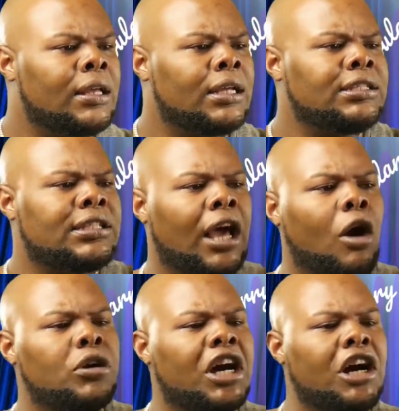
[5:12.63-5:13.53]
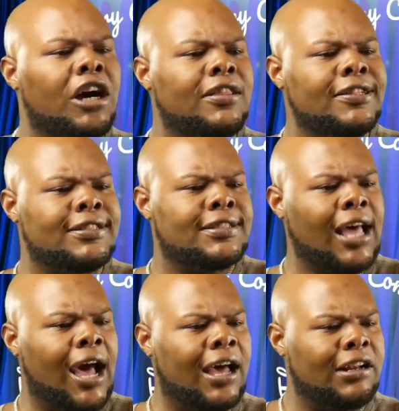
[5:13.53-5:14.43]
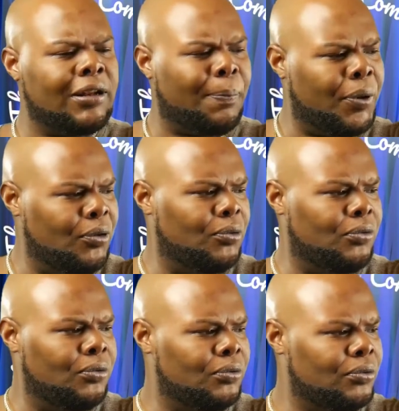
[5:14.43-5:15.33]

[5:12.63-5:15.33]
He said, on the other side of the pool